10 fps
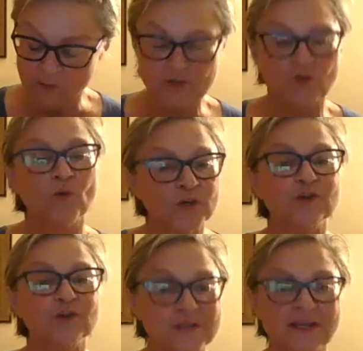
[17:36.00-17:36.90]
Yeah. So when
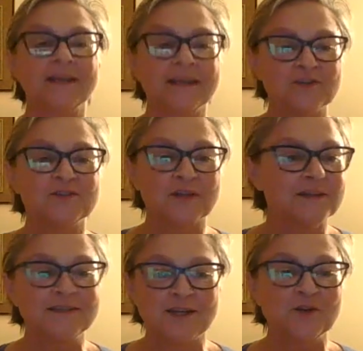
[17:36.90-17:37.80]
you're digging, just to
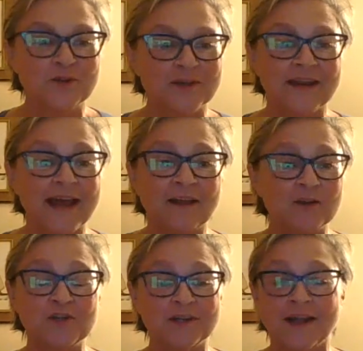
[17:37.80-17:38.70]
continue the analogy,